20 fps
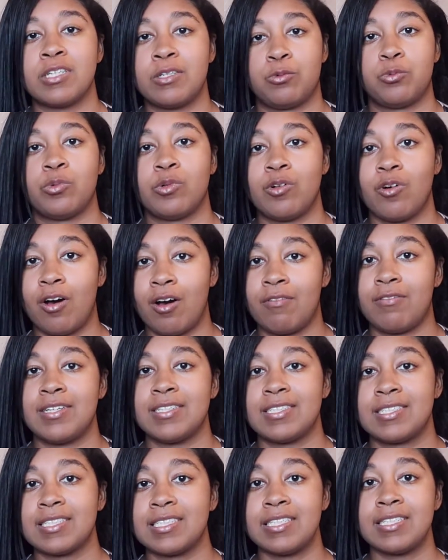it will
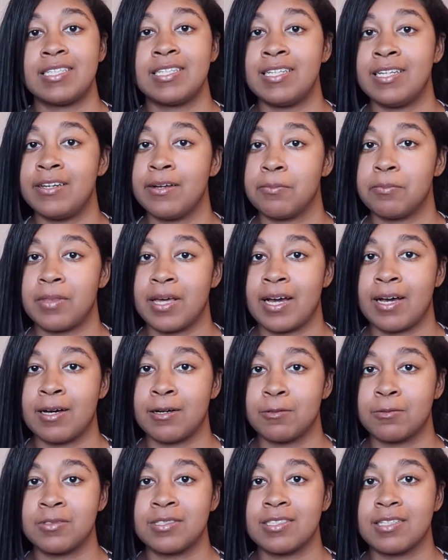obviously heat up the
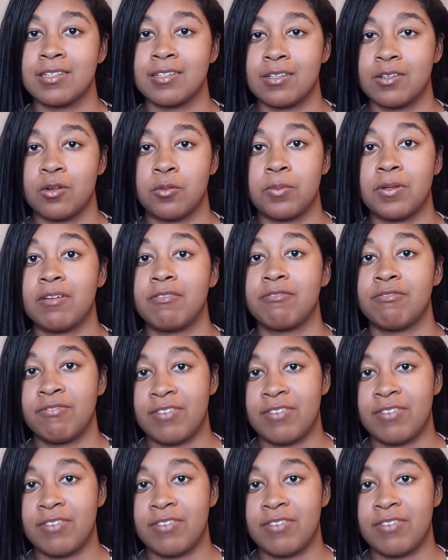house a little bit